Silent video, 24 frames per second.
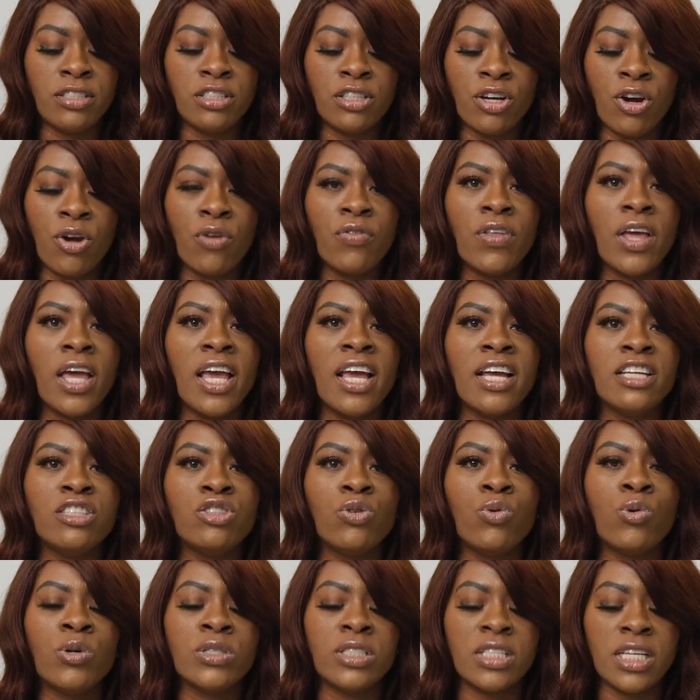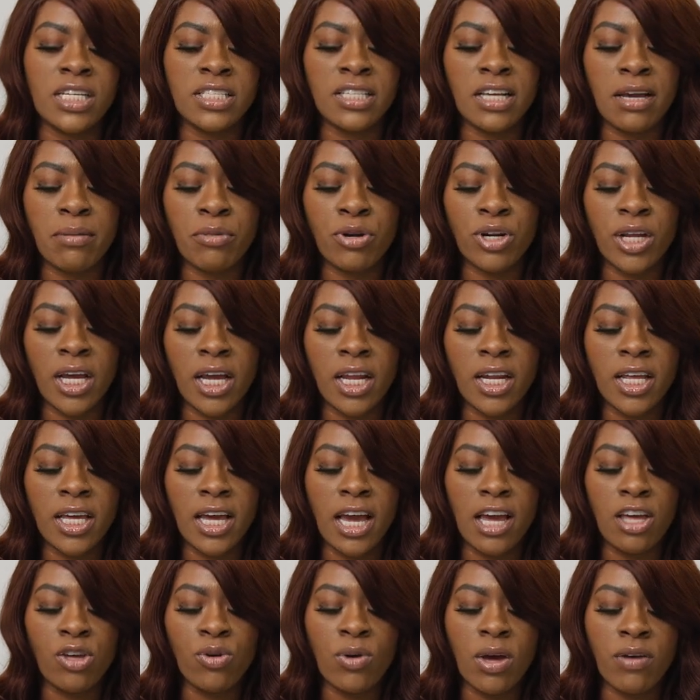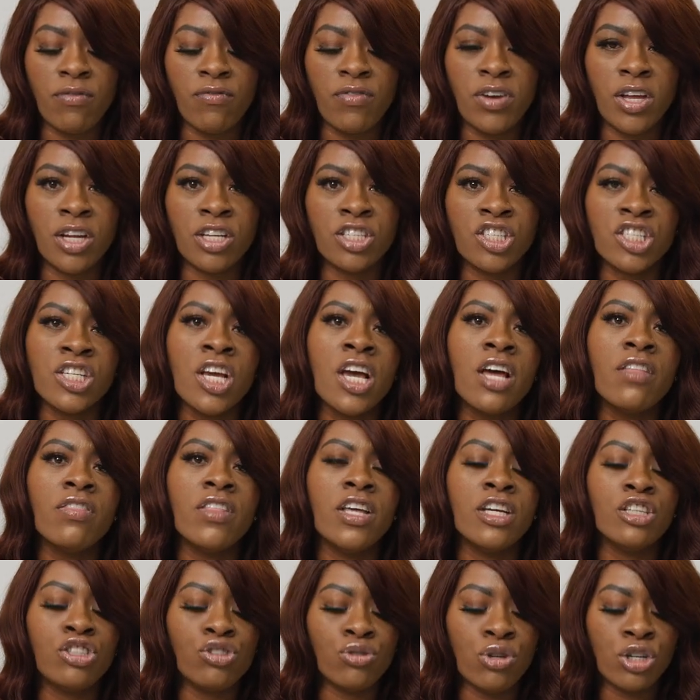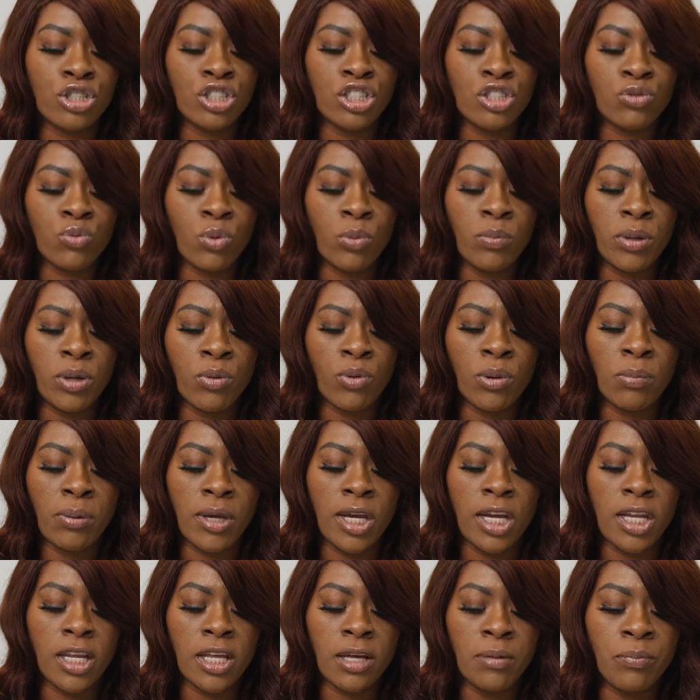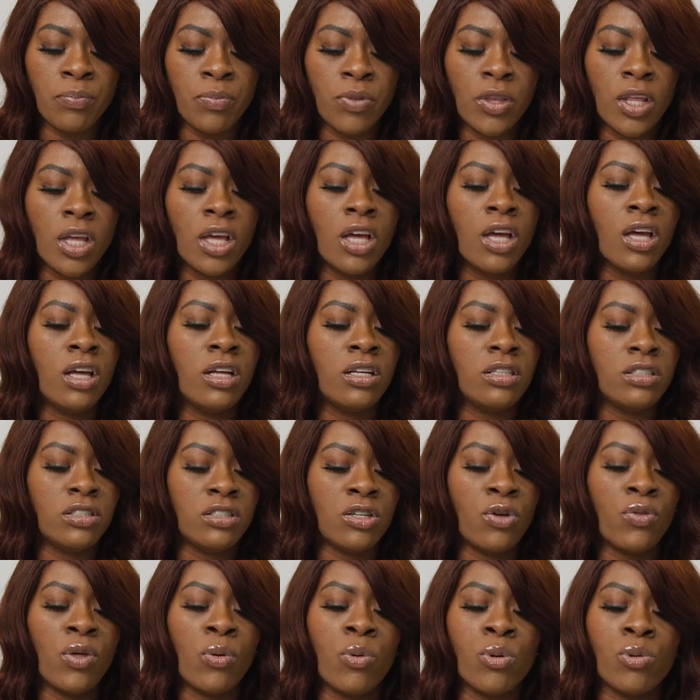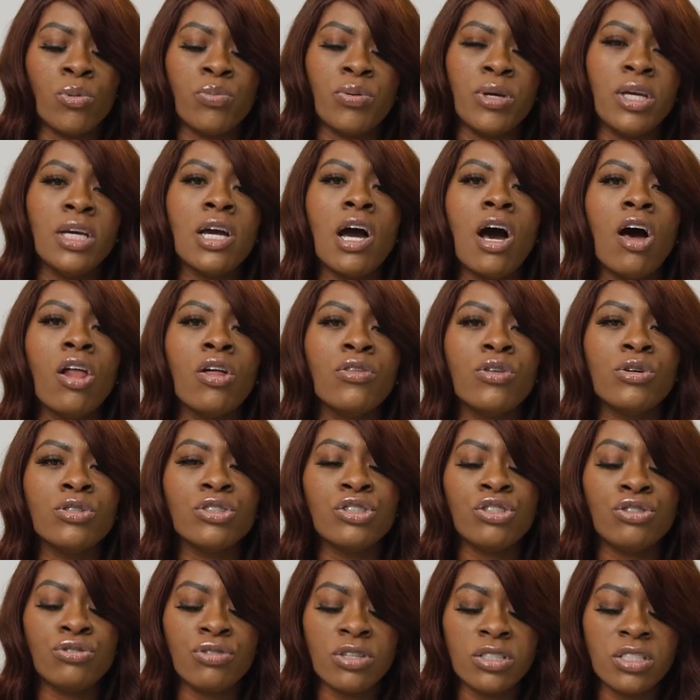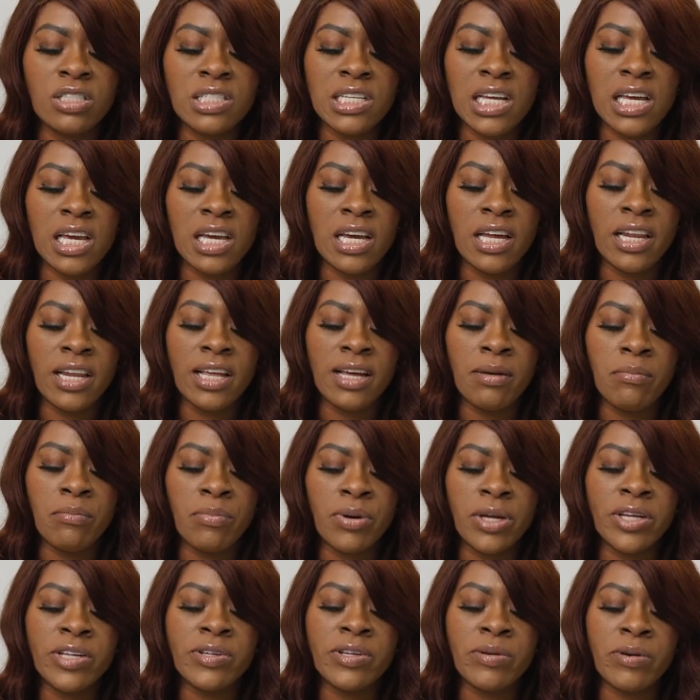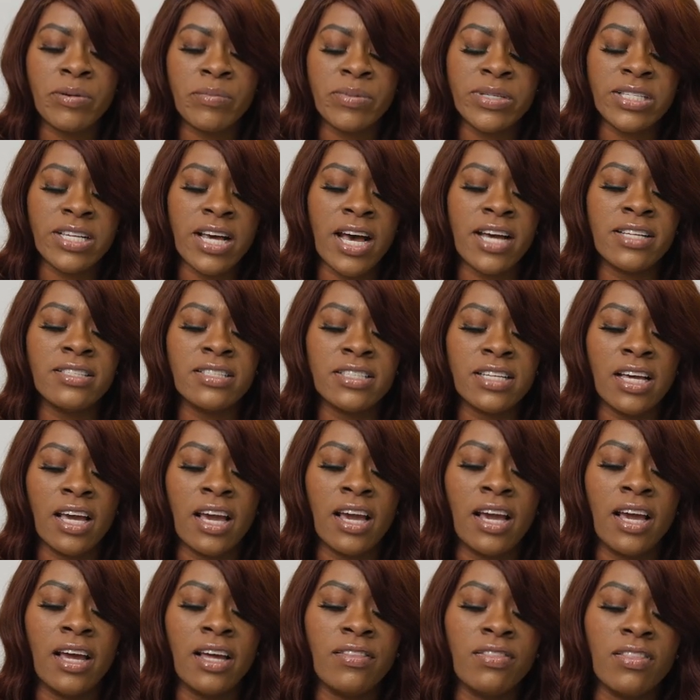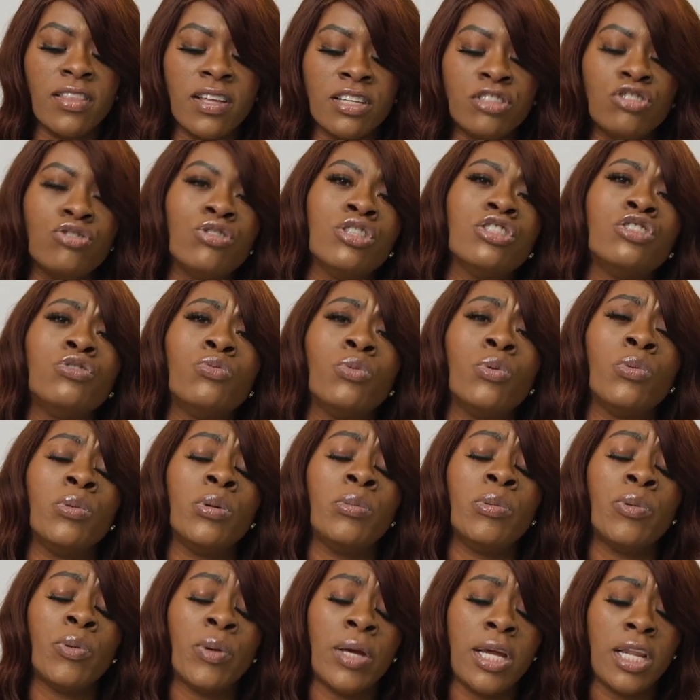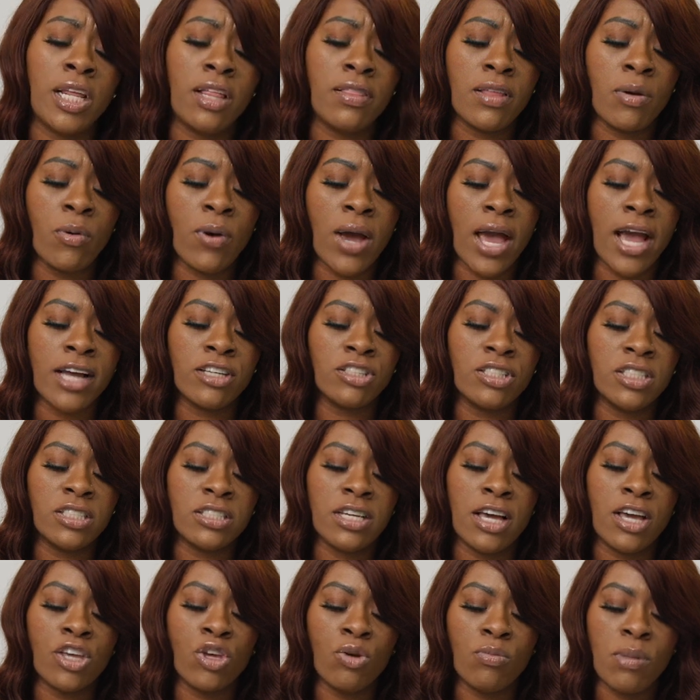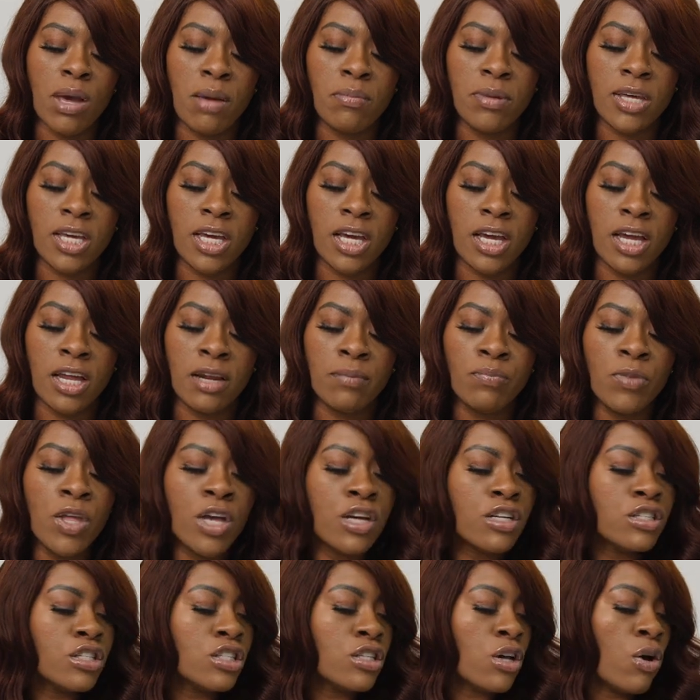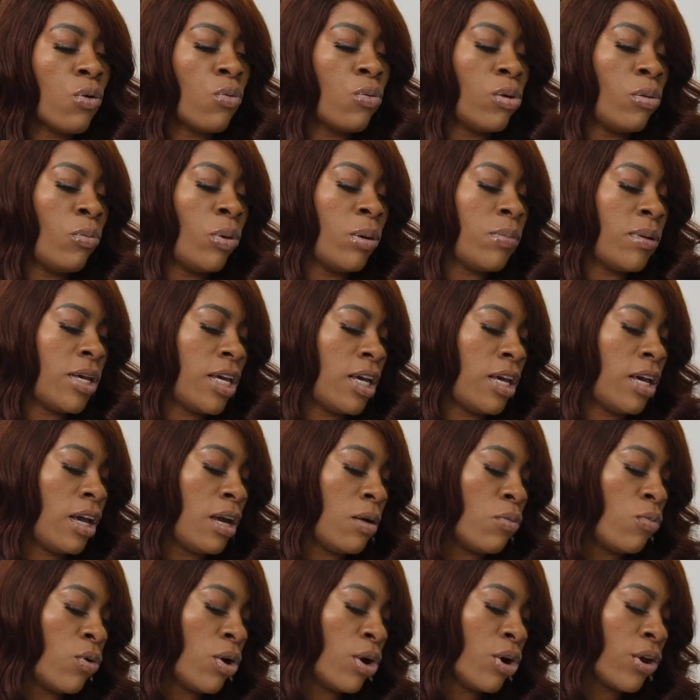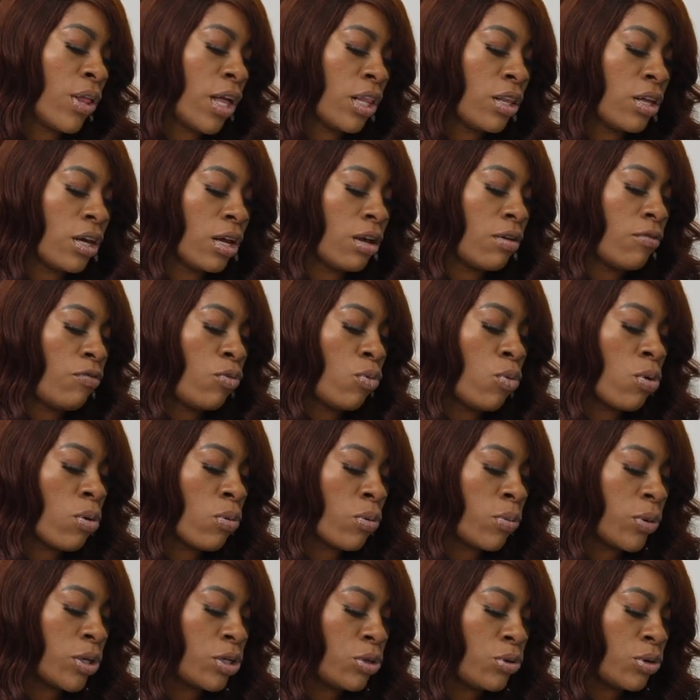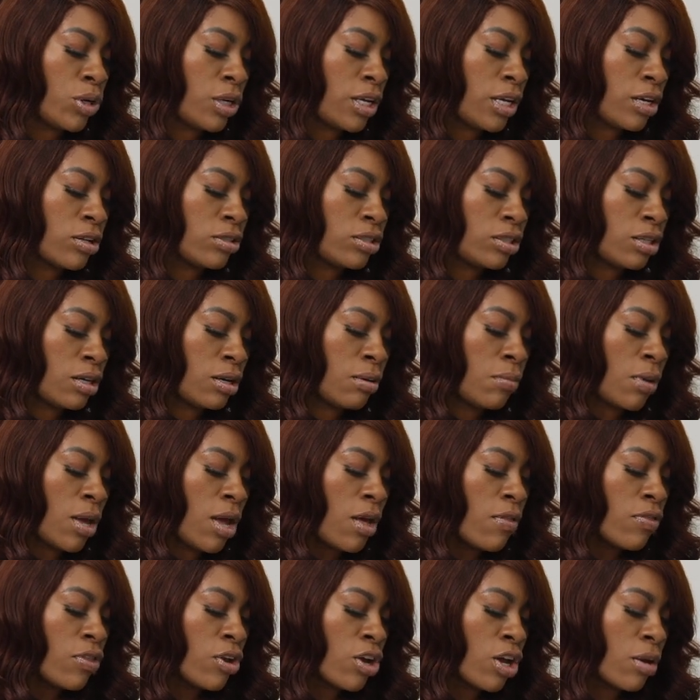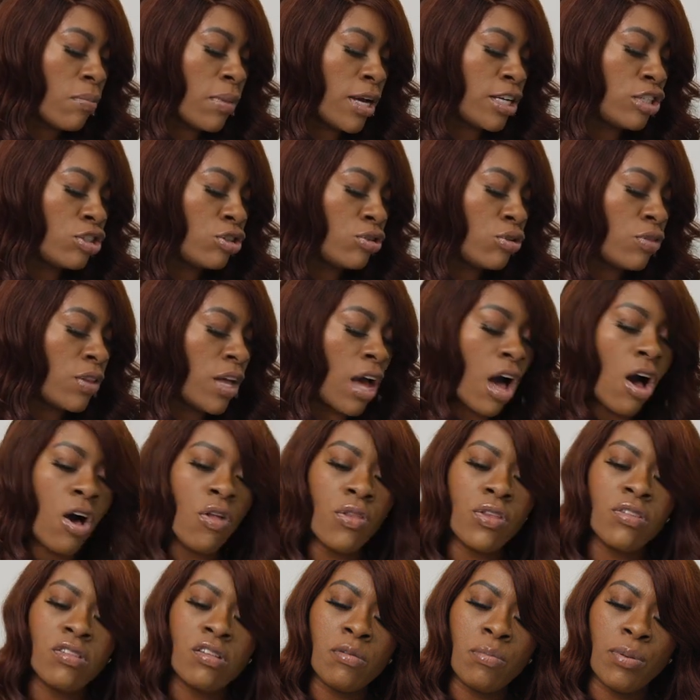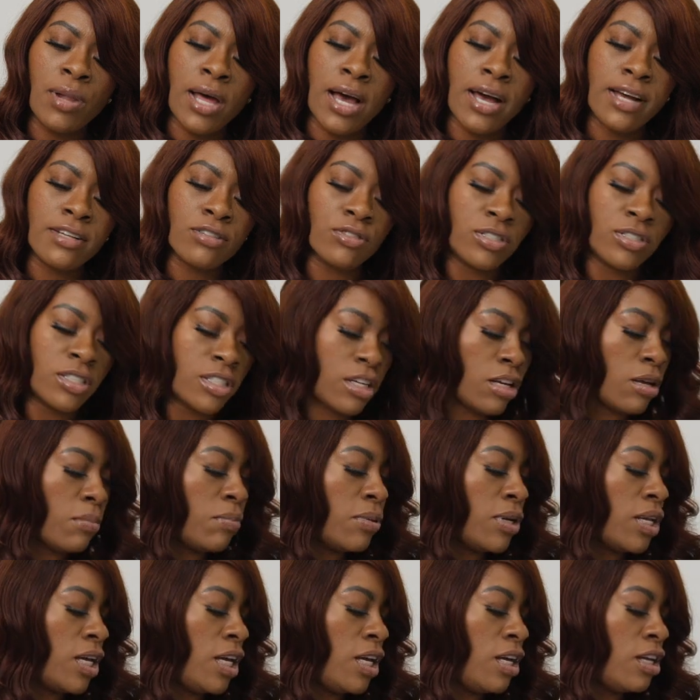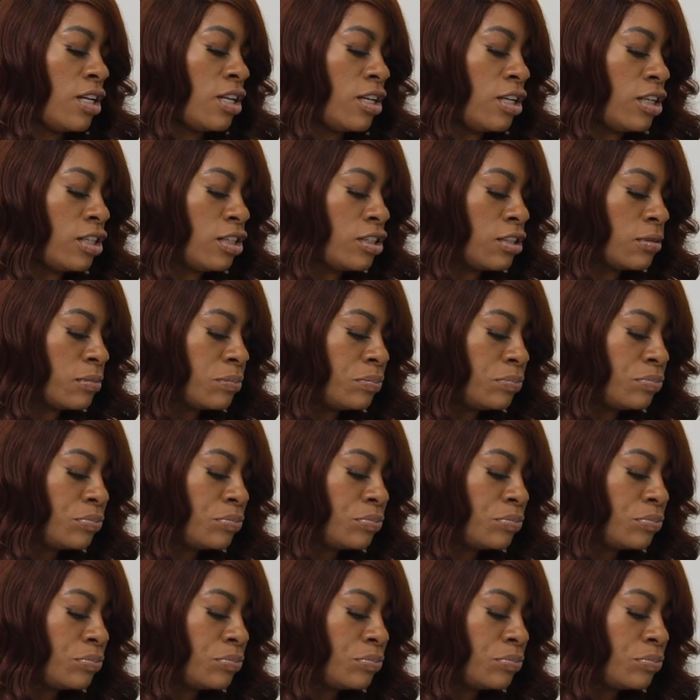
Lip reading: Turn the hand towards the examiner to indicate you have finished. The instructions will be repeated. So they will repeat all of those instructions again, but besides saying the instructions will be repeated, they will actually say you may begin. So when we begin, what are they looking for when we do the nail tip? They're gonna make sure that all the supplies are set up in English.